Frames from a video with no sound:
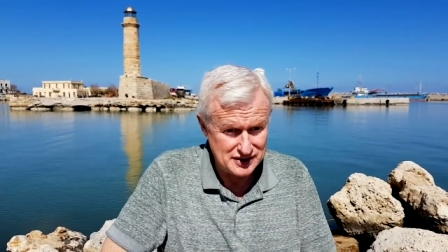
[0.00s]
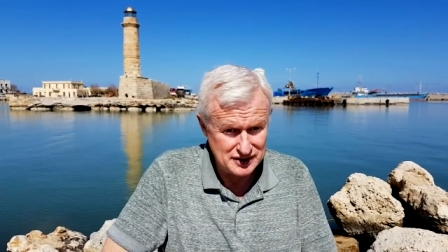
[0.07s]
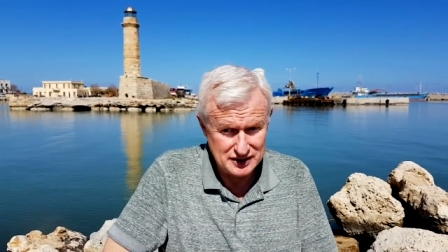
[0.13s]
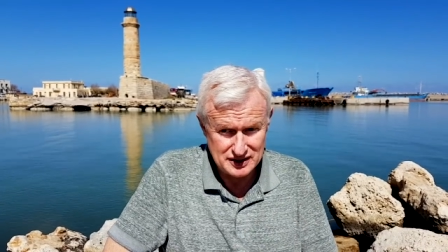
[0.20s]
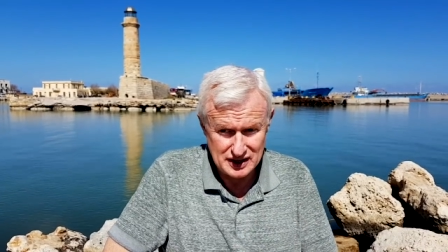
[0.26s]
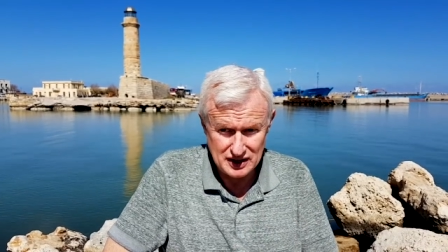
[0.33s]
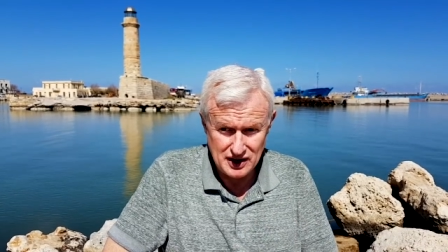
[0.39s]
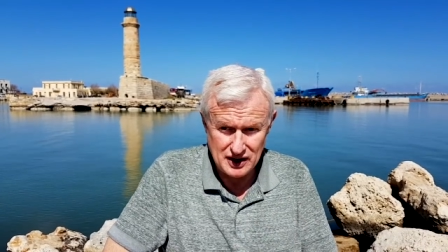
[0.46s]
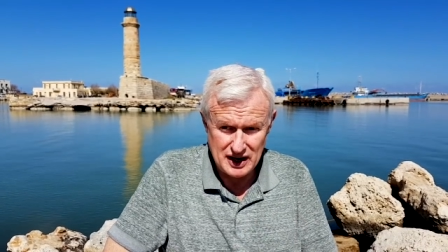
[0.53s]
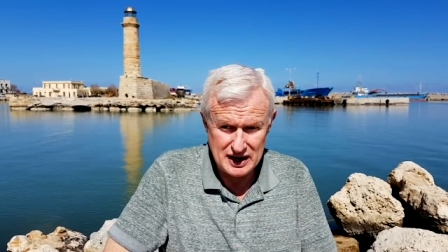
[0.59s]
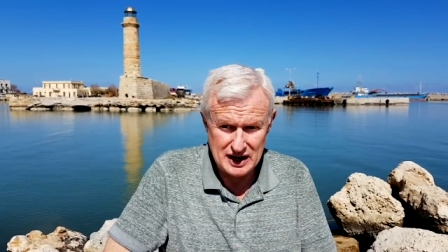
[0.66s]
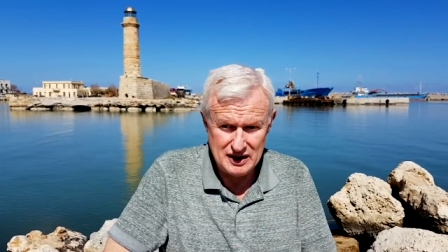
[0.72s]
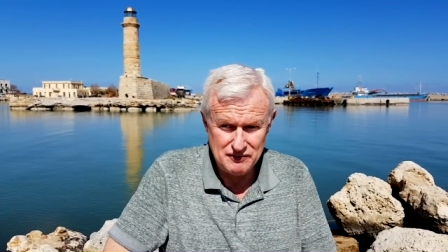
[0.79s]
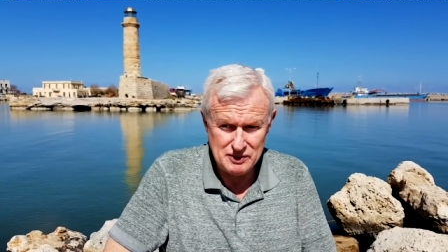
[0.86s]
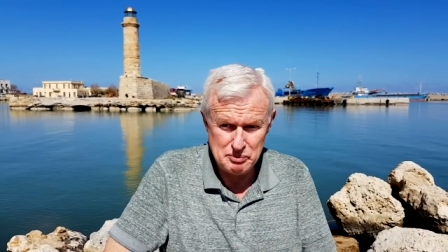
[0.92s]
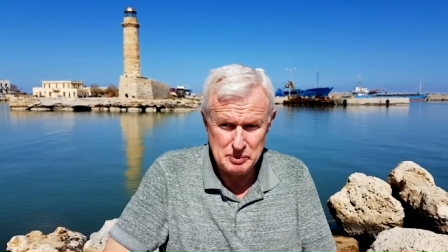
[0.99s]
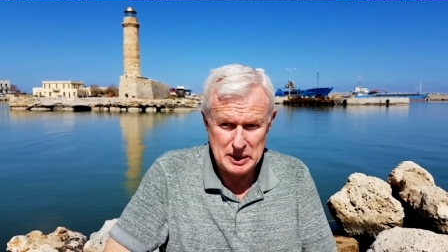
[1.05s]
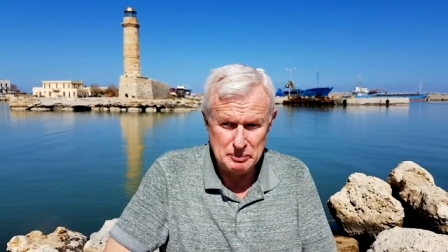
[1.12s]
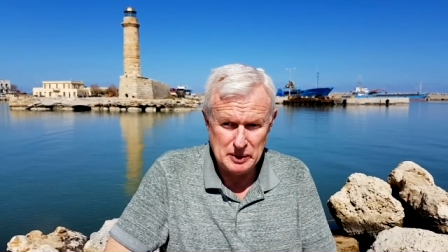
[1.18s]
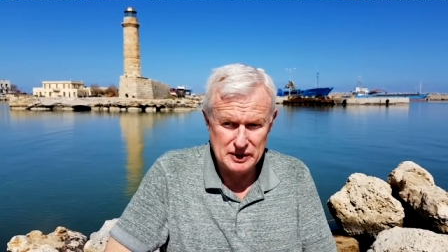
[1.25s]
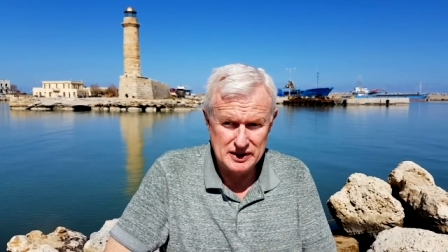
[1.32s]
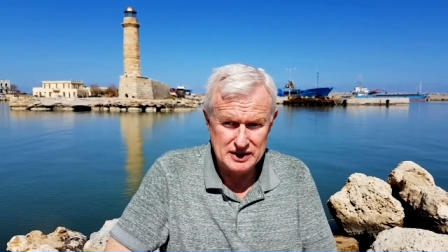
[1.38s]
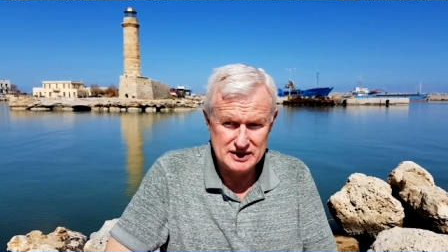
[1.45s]
And, you know, and even
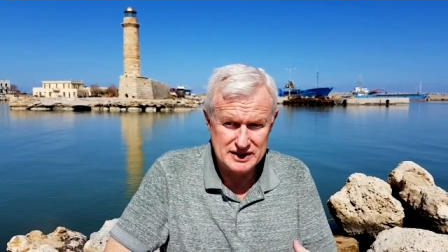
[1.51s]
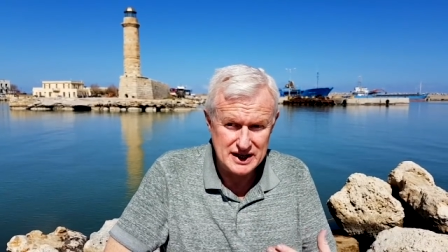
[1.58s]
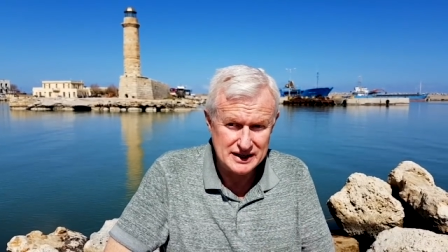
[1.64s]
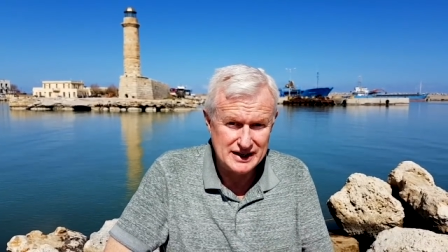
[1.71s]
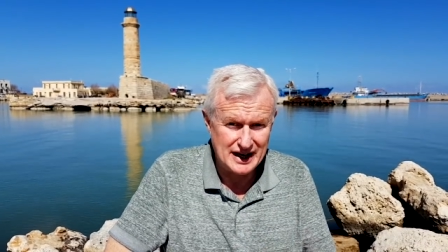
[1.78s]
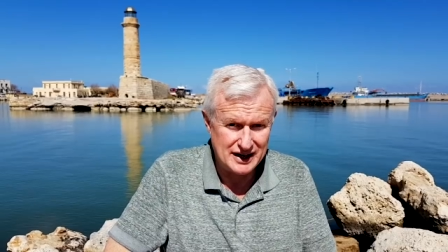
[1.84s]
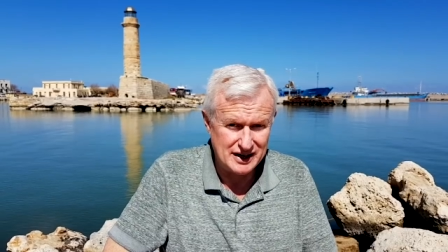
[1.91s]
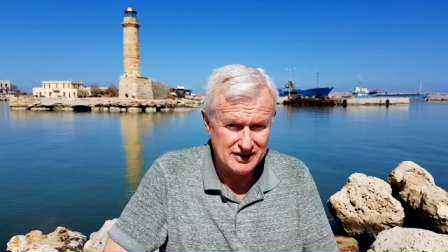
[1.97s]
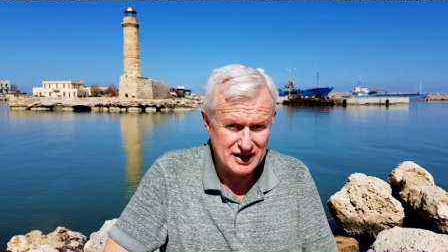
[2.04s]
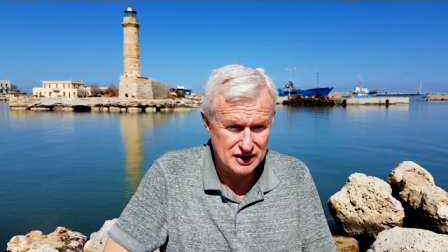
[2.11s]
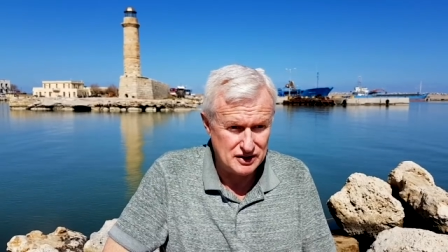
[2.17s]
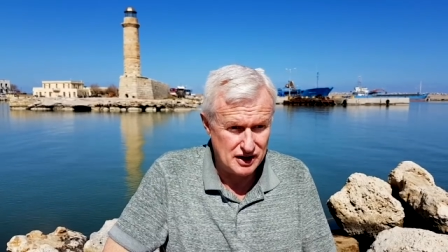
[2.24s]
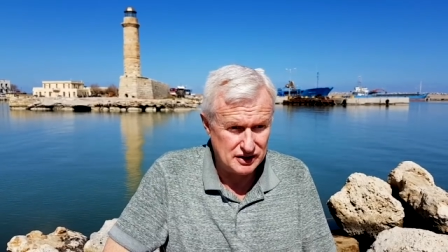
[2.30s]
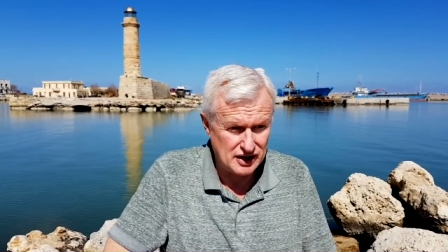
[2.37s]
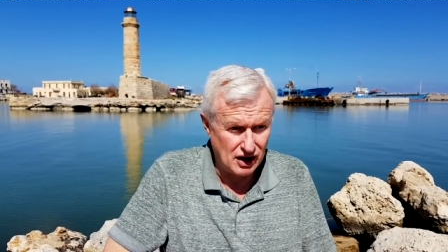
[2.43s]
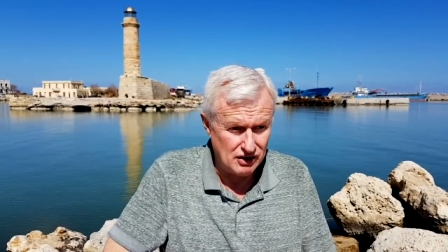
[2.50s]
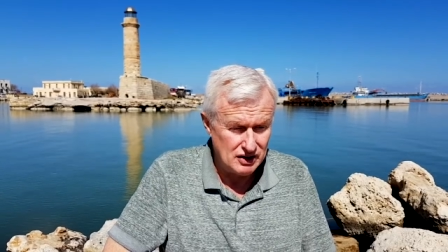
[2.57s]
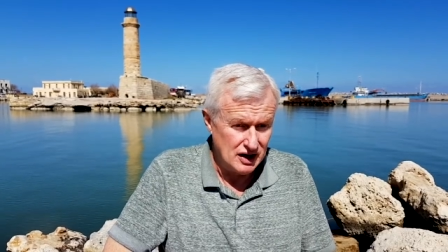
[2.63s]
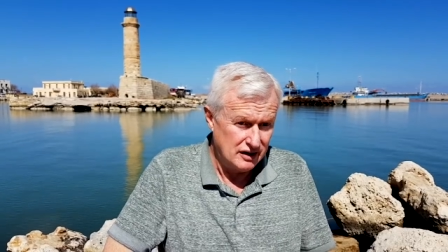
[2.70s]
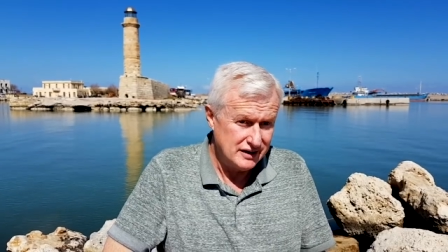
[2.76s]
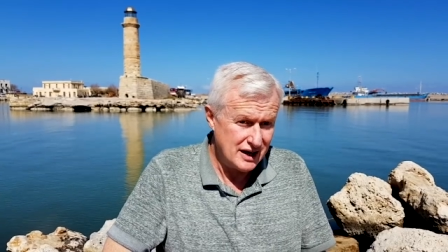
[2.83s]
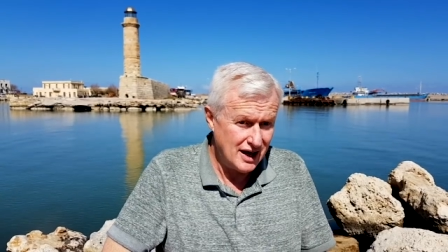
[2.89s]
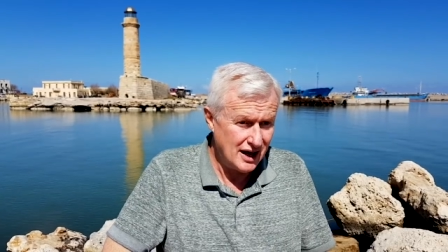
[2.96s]
people that did get it, then they'd go,
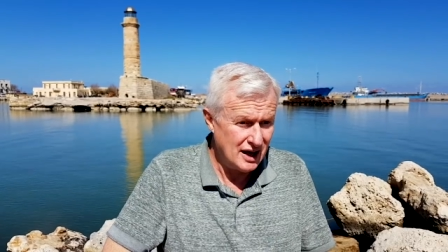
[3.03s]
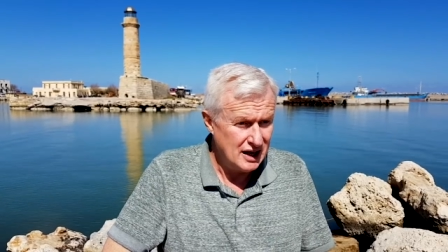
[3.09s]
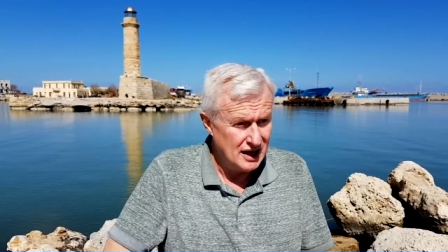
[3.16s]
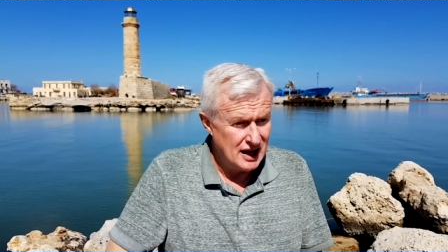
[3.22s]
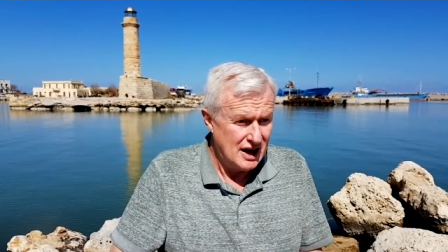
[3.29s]
yeah,